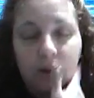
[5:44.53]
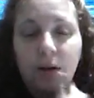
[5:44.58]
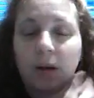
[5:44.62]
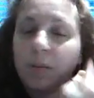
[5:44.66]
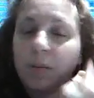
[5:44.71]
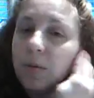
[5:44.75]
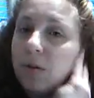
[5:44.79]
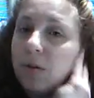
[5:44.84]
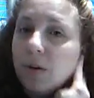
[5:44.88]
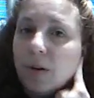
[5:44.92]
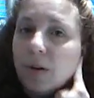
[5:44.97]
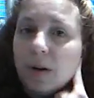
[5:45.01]

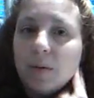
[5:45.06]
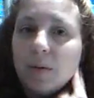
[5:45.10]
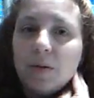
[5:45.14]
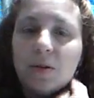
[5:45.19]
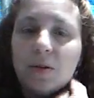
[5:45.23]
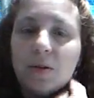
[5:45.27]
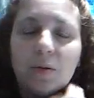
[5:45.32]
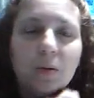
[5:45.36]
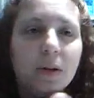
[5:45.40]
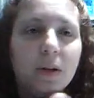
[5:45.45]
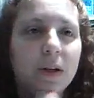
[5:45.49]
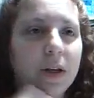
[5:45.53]
I'm sorry, I'm
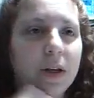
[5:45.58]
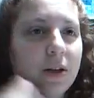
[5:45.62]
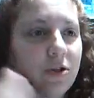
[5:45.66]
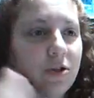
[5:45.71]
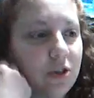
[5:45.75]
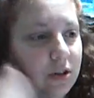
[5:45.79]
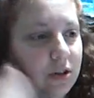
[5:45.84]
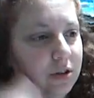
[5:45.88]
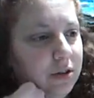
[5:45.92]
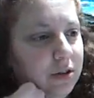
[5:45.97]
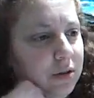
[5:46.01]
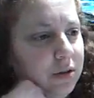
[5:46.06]
just really
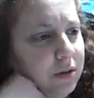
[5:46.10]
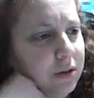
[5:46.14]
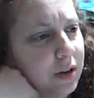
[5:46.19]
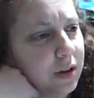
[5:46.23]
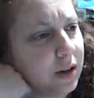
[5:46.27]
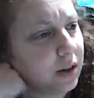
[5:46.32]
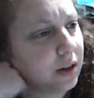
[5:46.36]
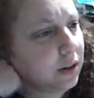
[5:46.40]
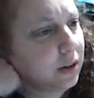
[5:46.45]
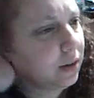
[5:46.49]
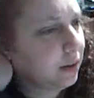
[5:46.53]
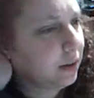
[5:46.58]
itchy too
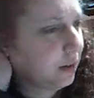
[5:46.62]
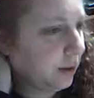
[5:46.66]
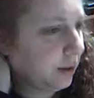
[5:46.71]
today.